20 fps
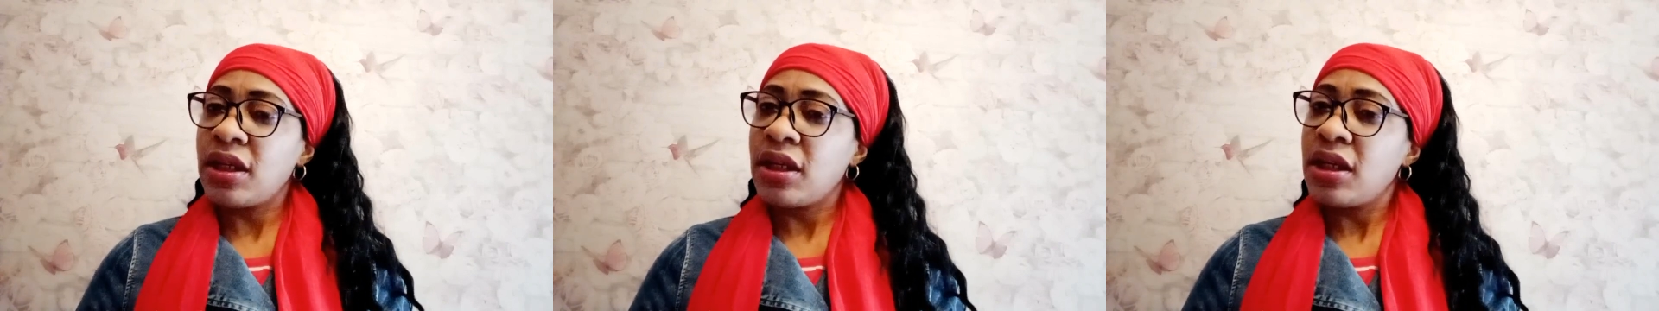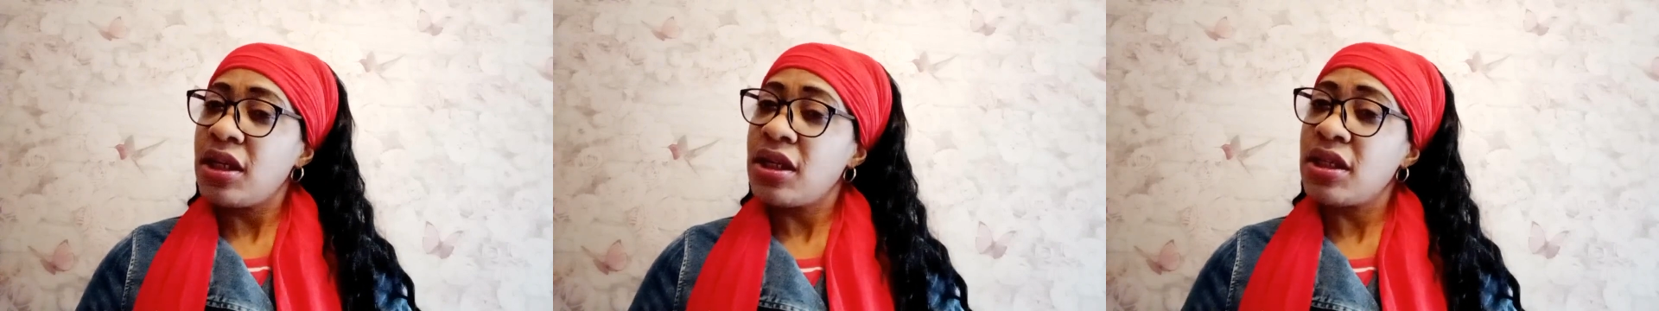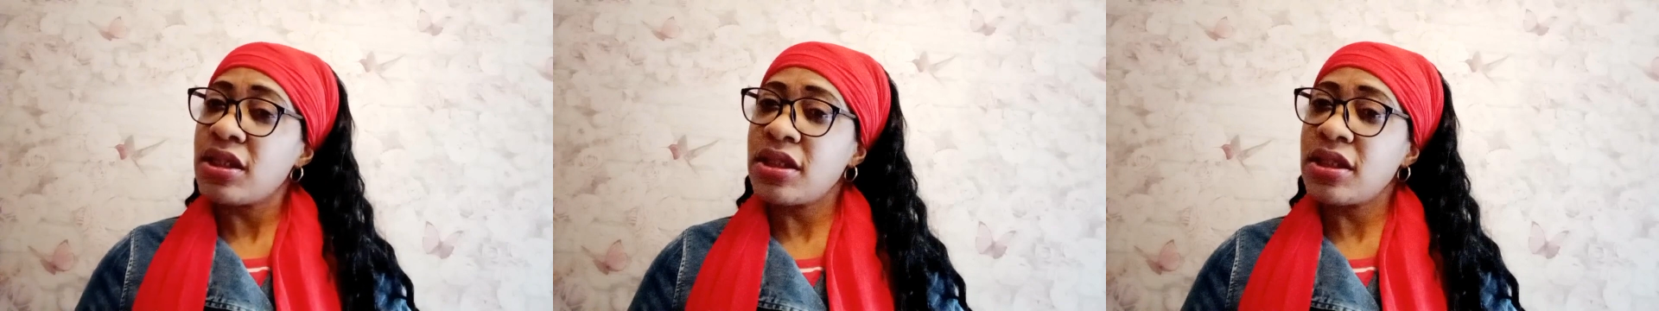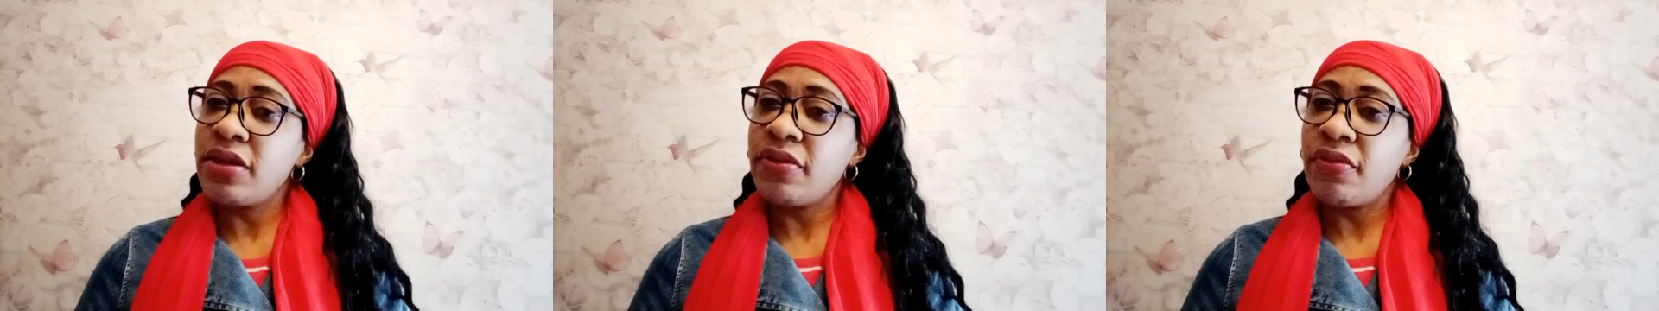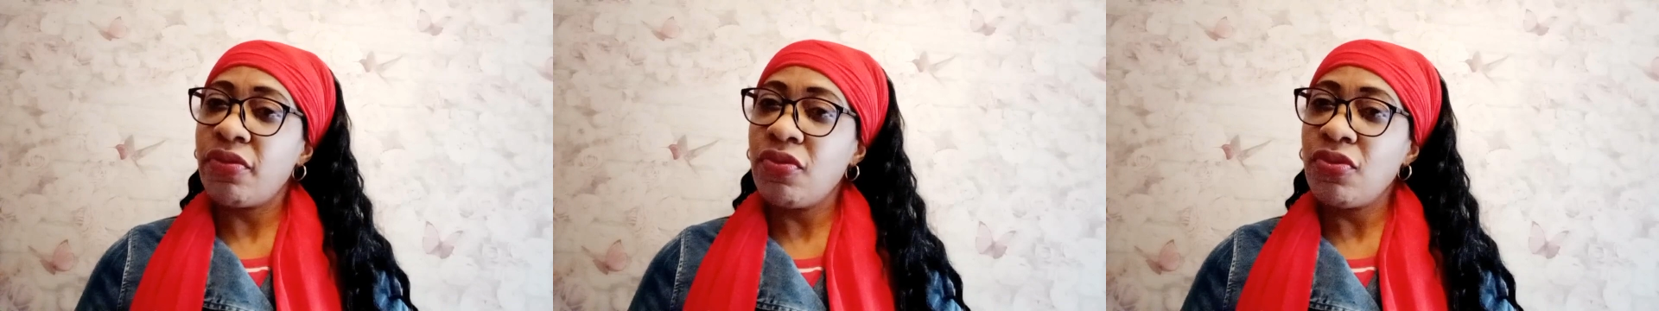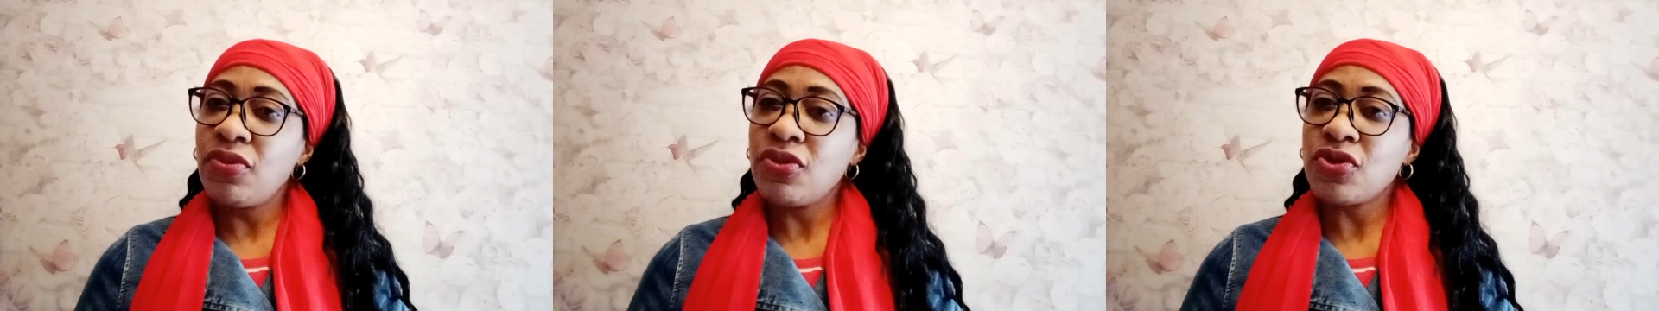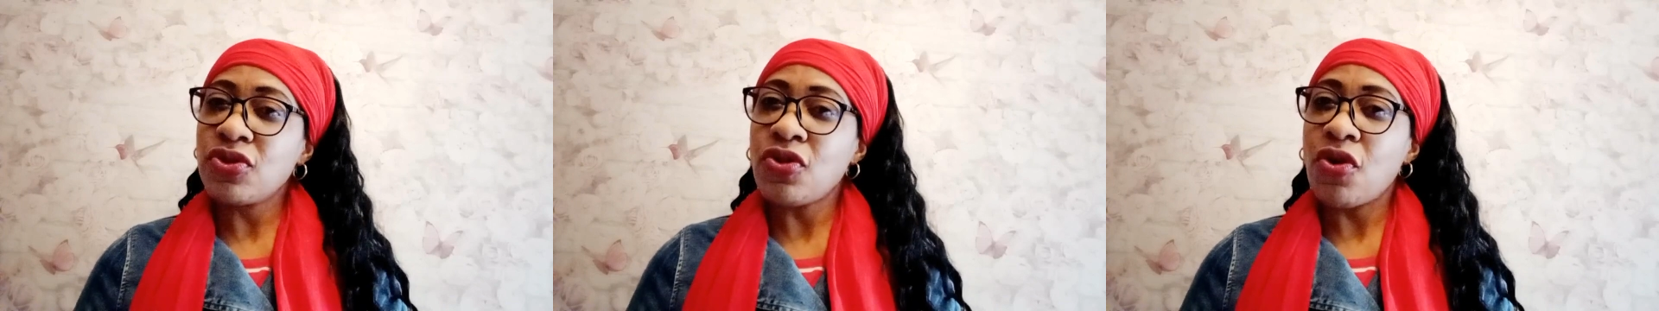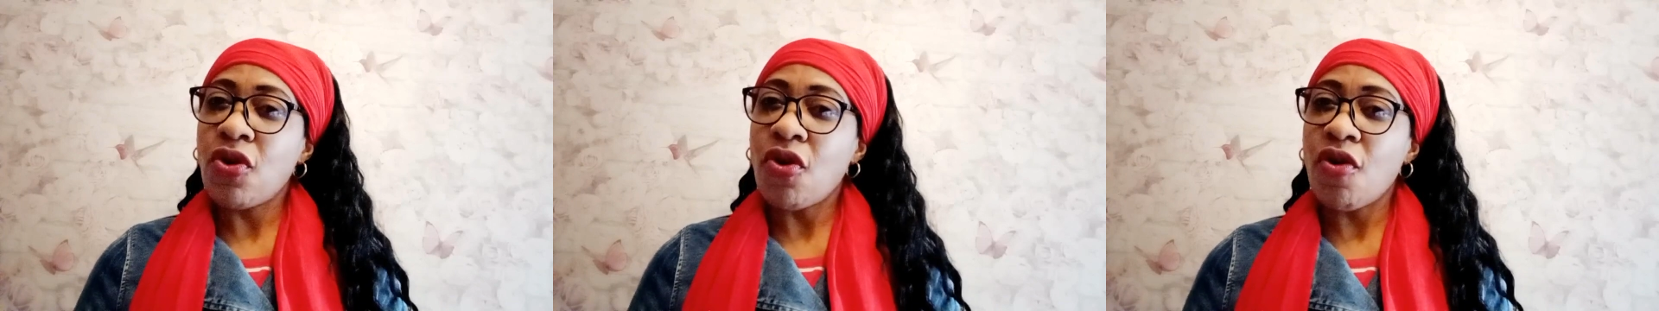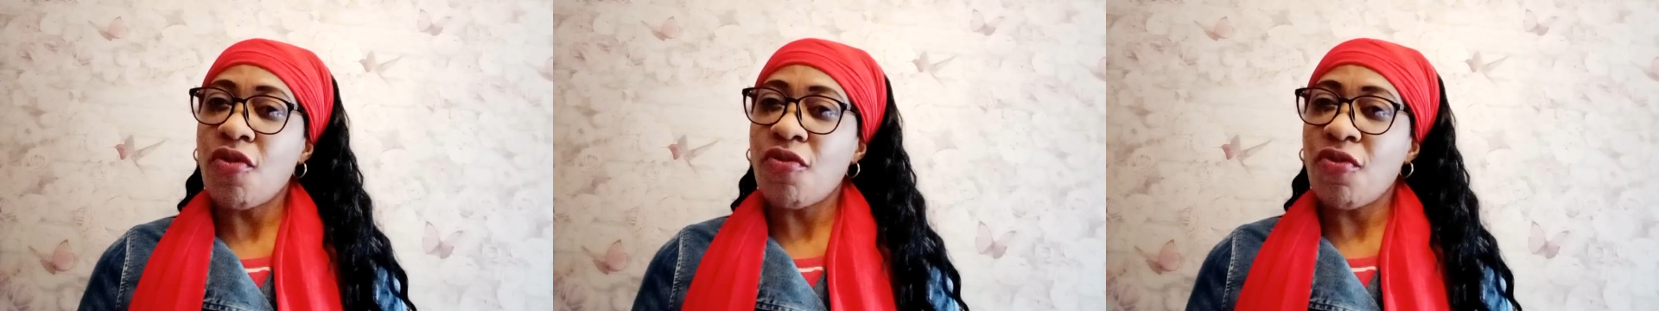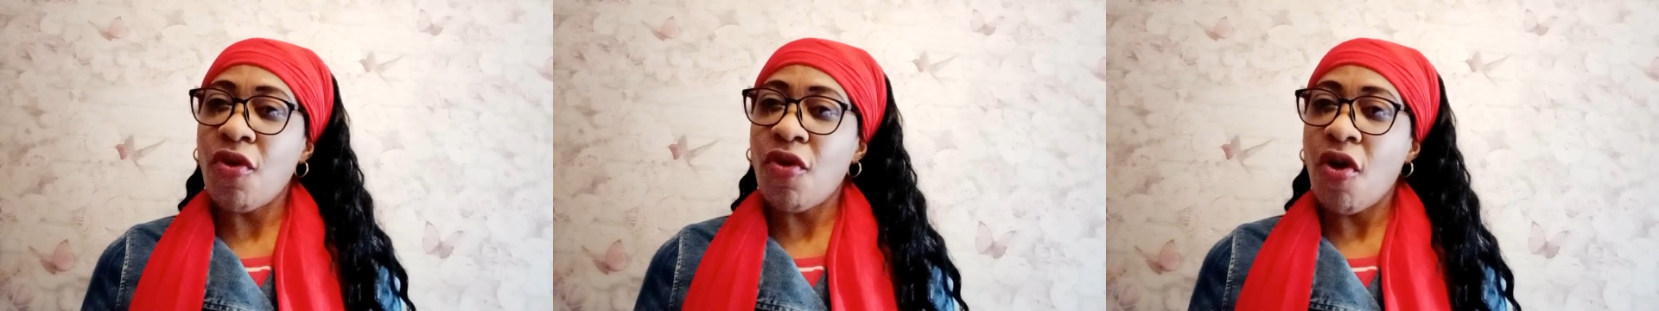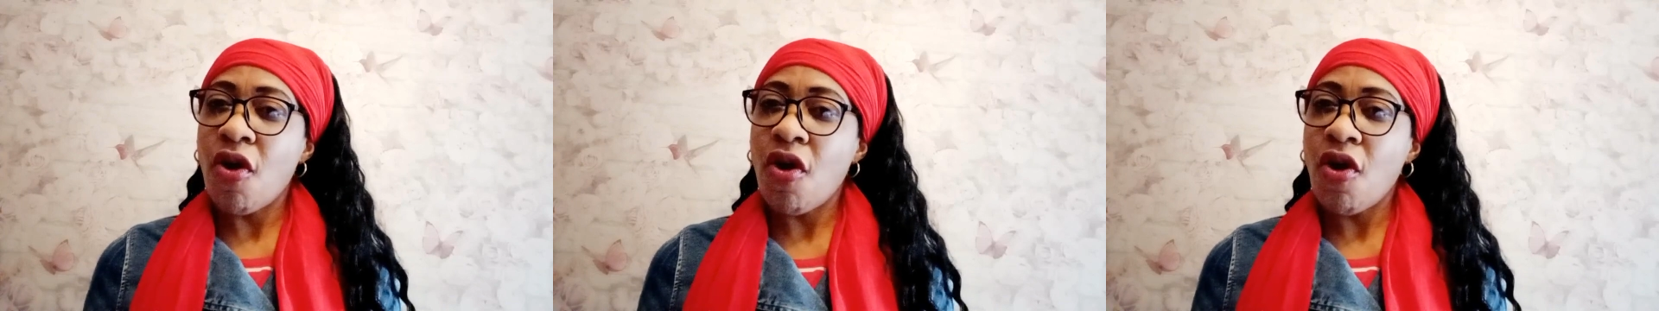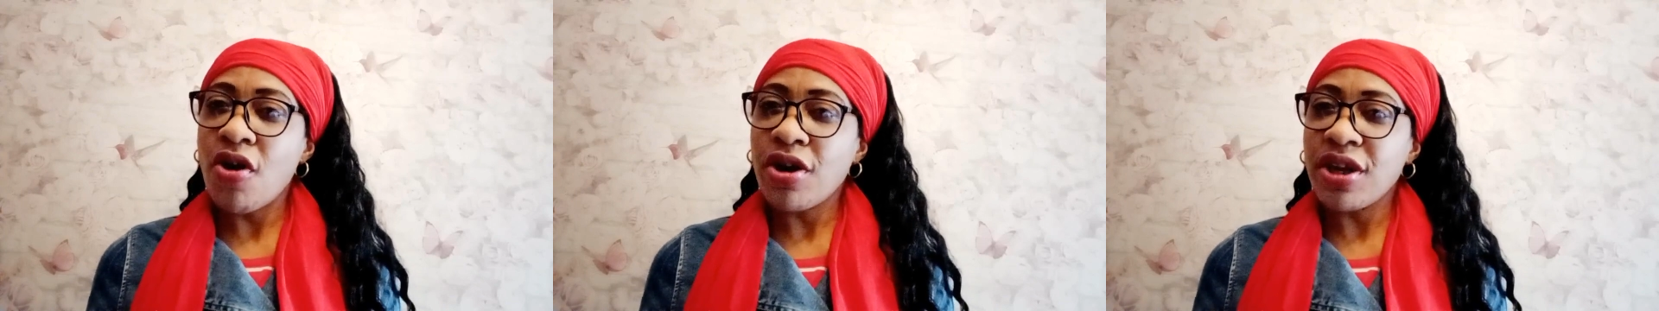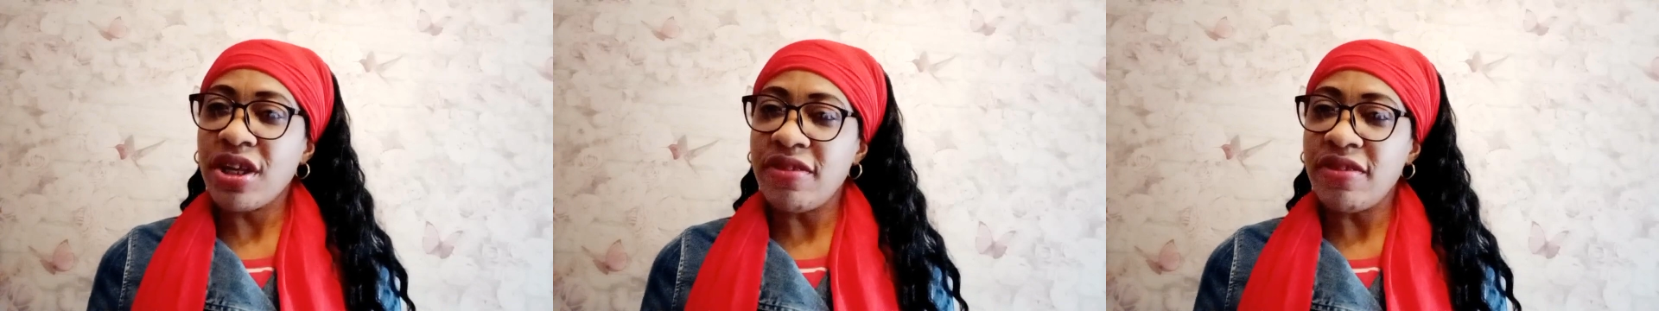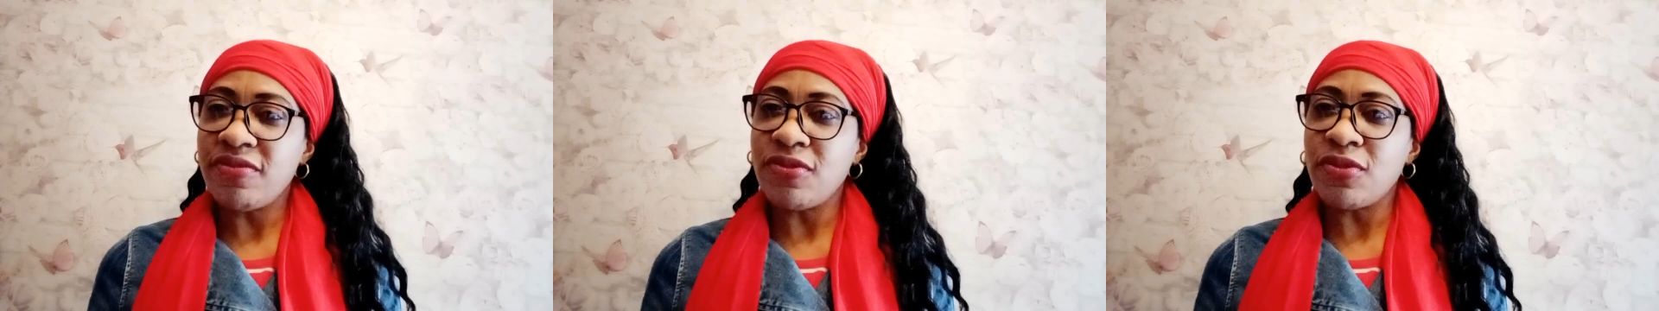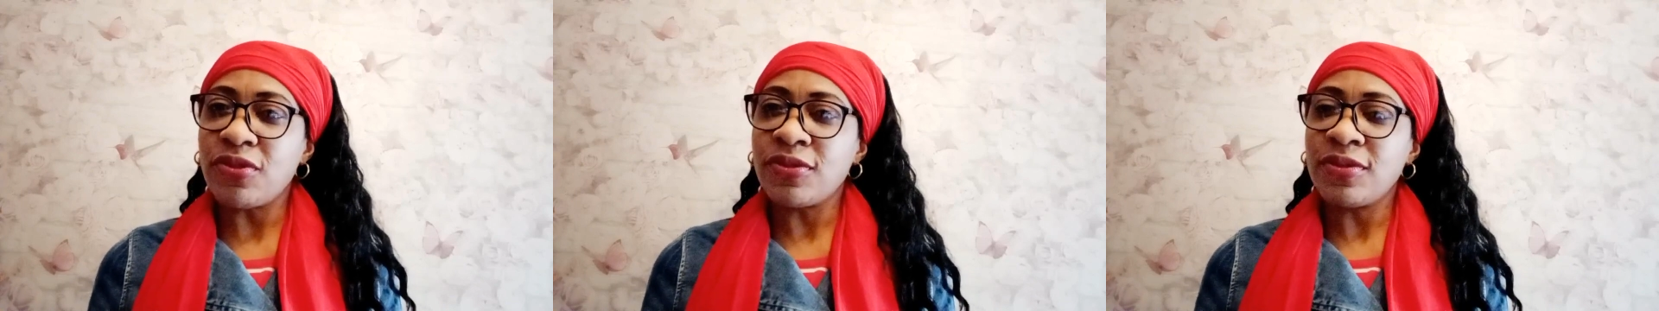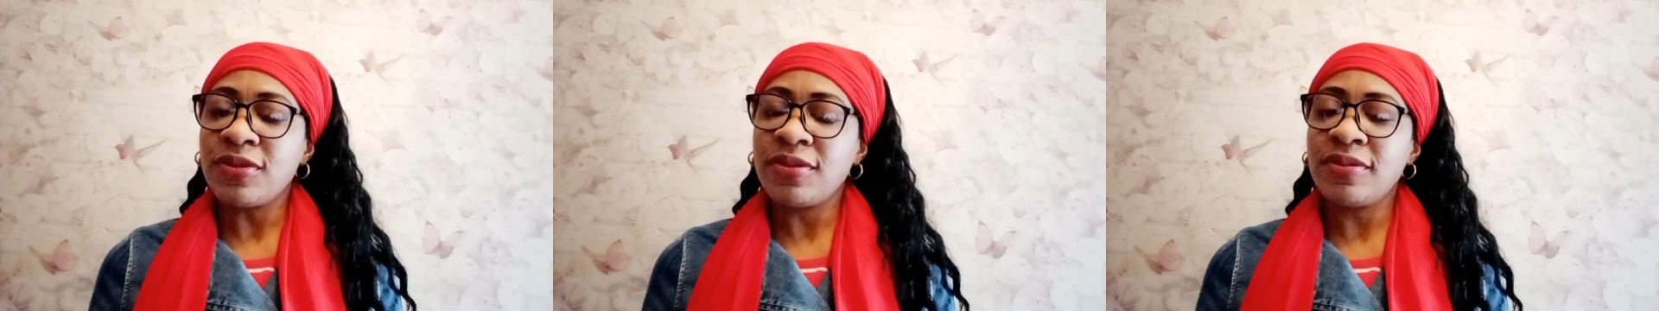is the root of all evil.